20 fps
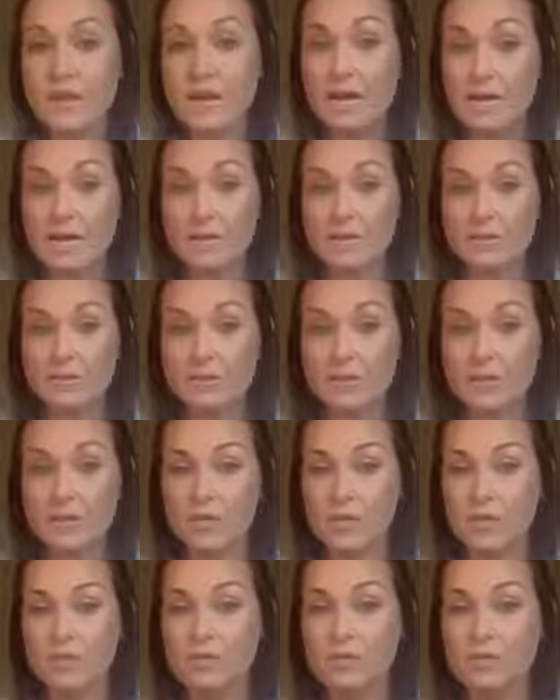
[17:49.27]
high
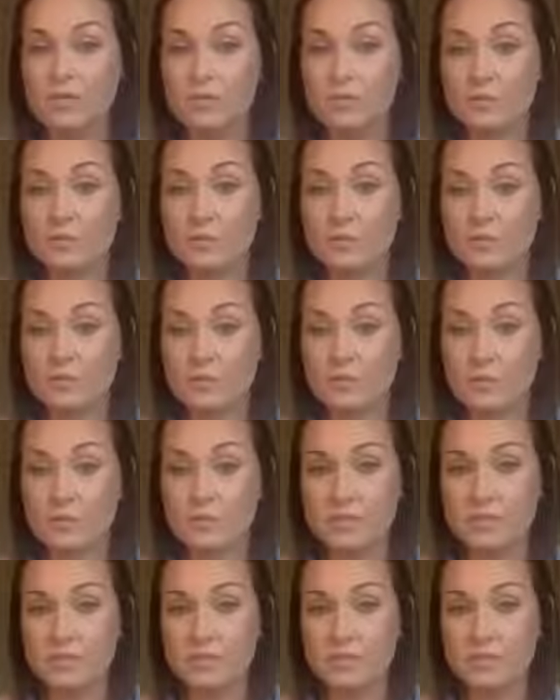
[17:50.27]
grade, super
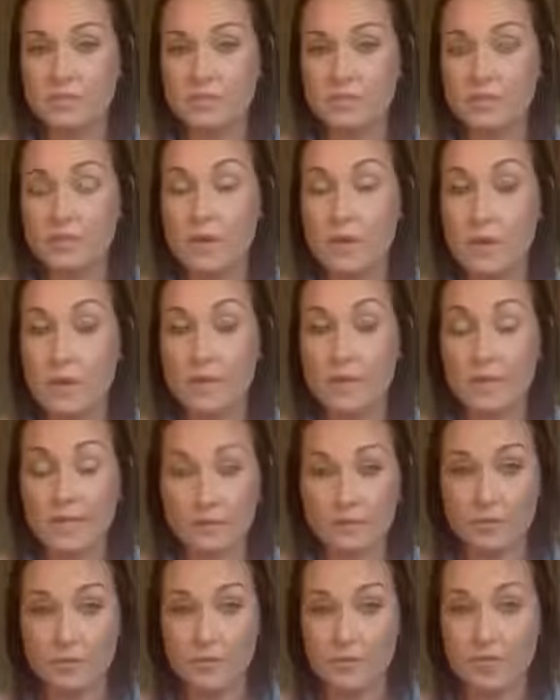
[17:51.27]
expensive um,
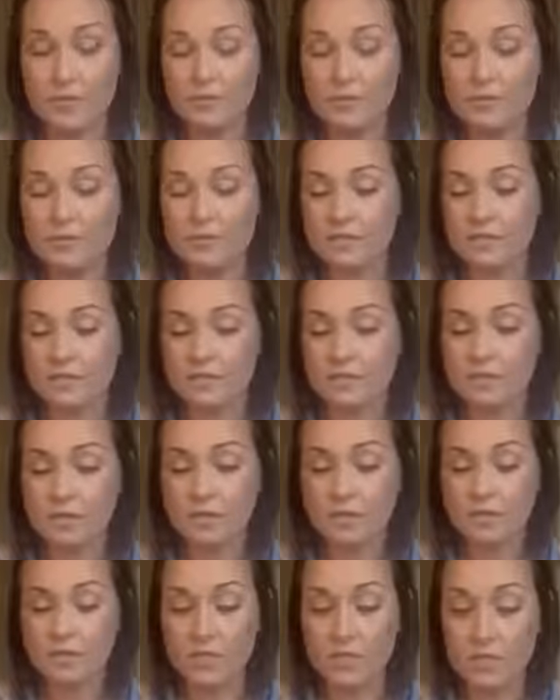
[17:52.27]
ingredients. It's
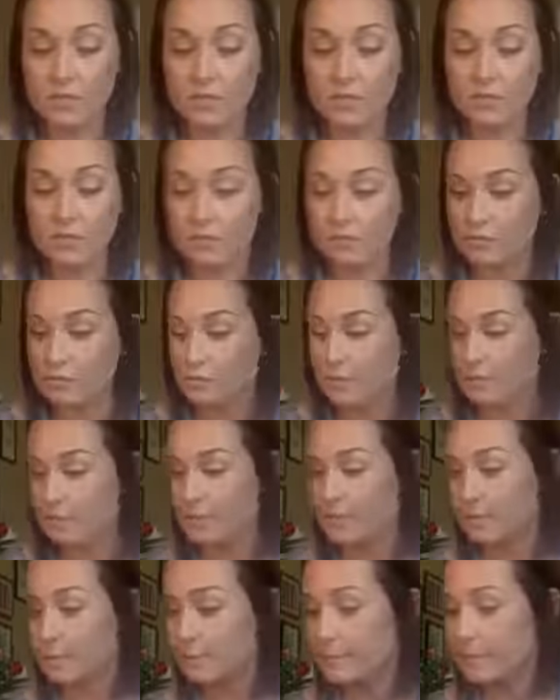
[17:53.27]
hard to get to,
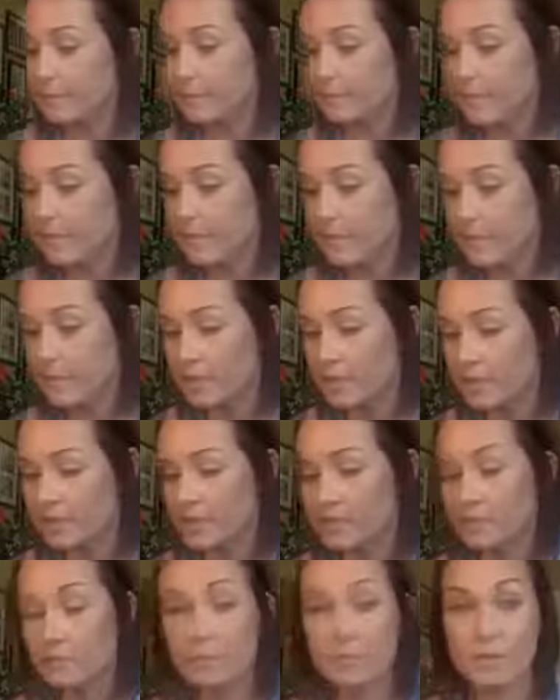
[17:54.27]
um,
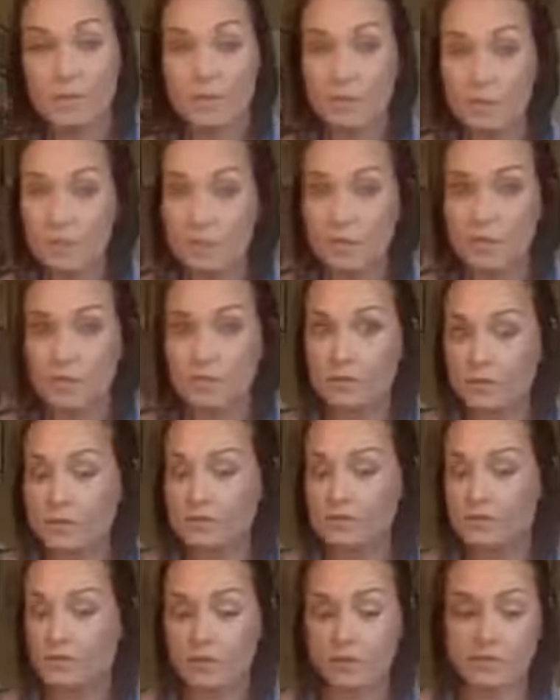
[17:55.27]
and we made it work.
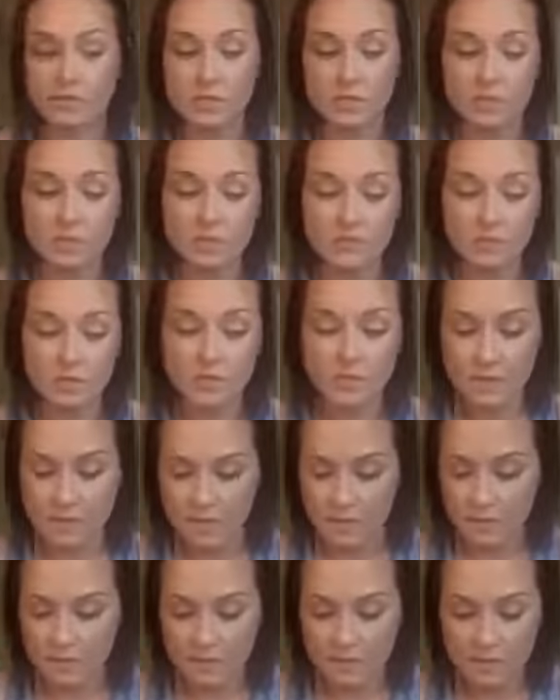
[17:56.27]
Crazy enough.
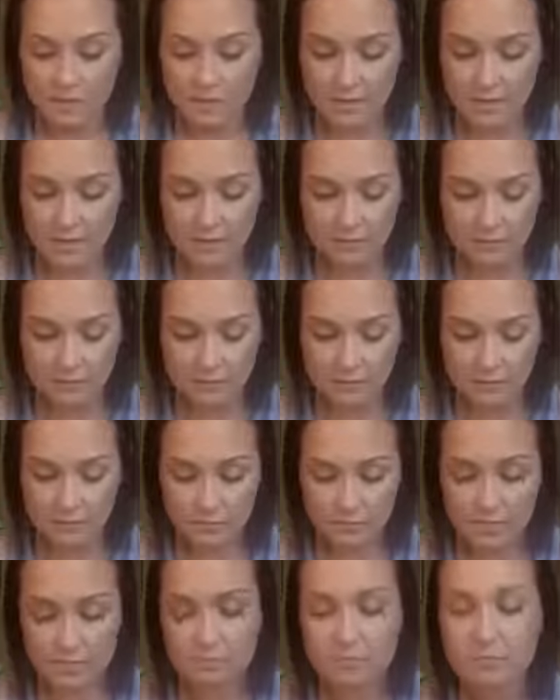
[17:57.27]
Um,
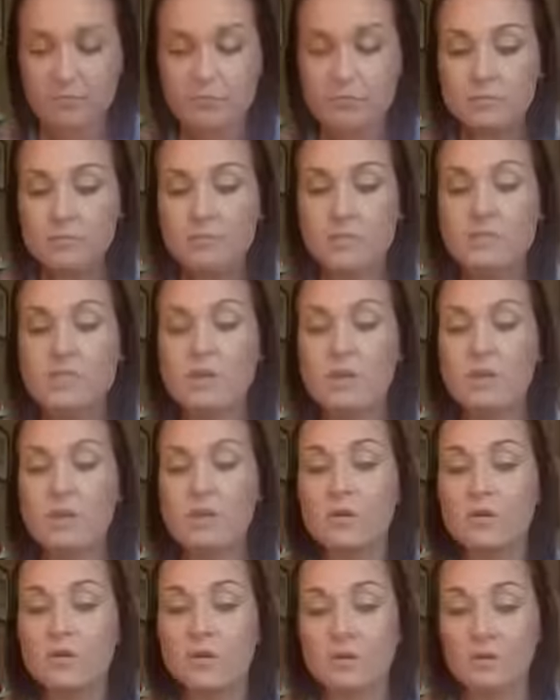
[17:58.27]

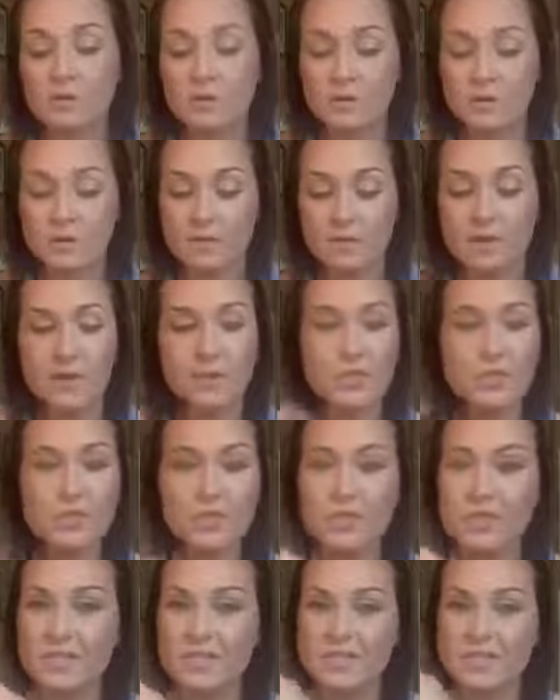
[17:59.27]
so I wish
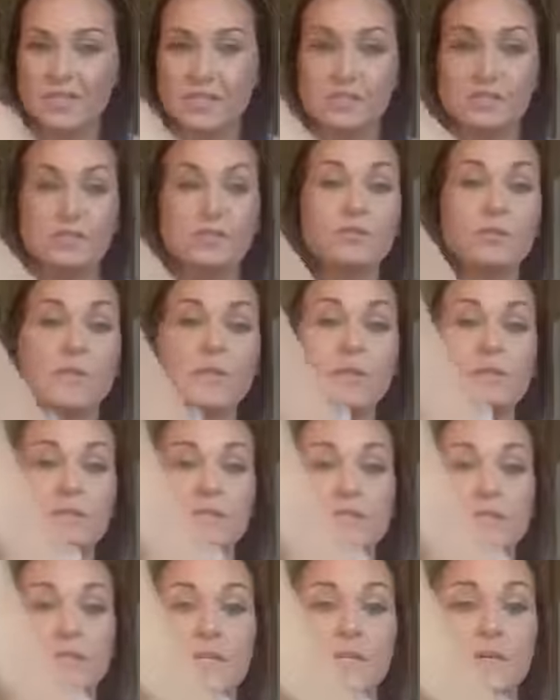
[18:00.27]
you guys can see this. You can't
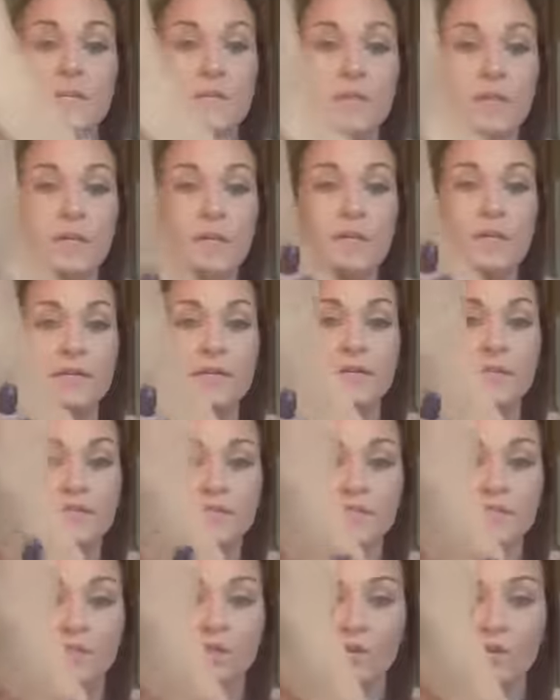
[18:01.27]
see it, but it is
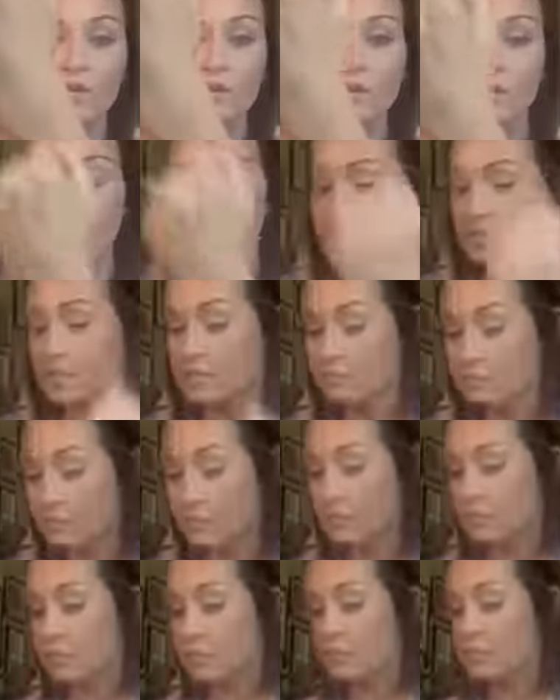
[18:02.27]
so
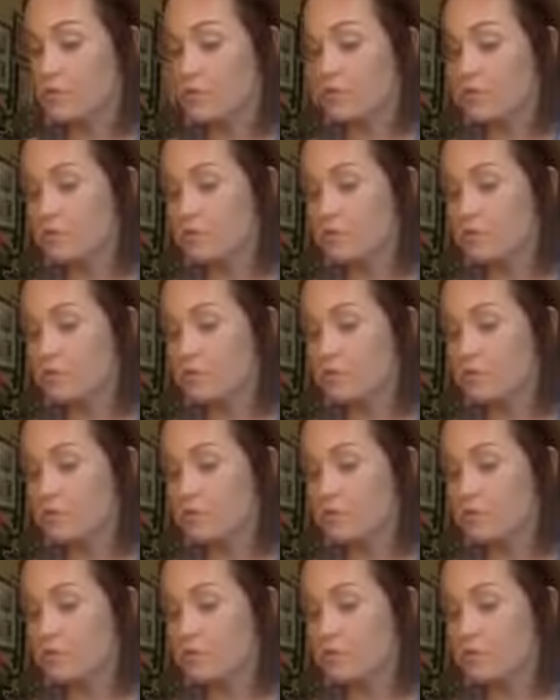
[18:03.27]
smooth